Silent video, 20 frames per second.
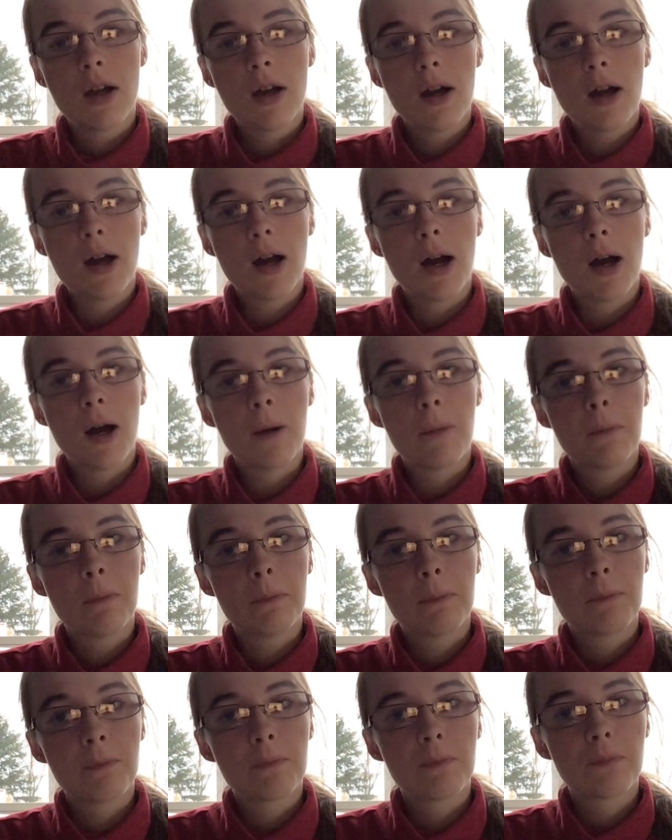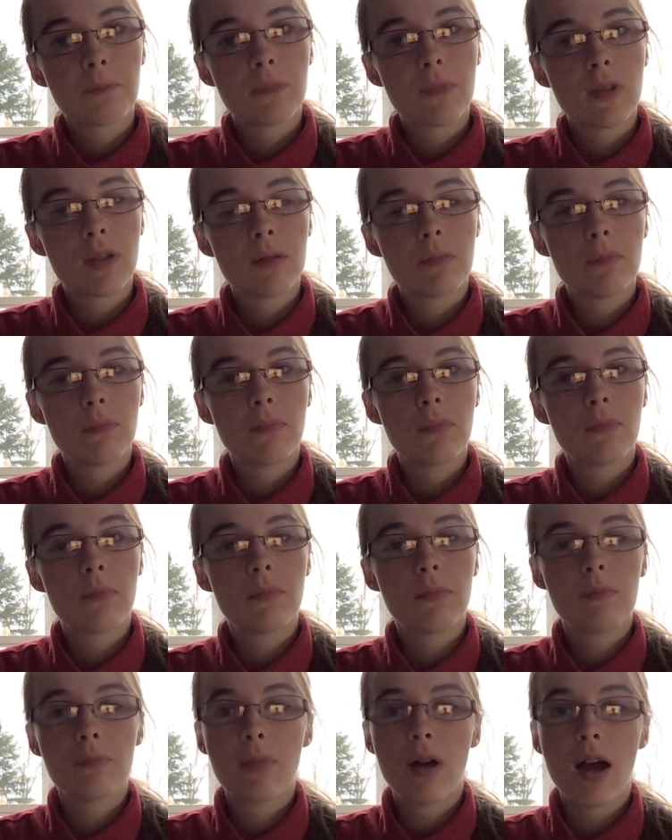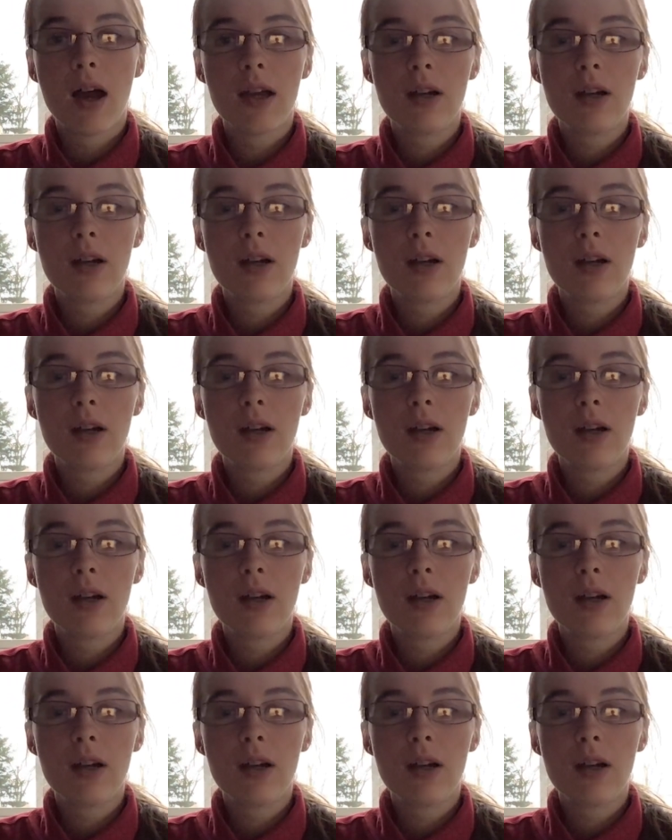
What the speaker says: I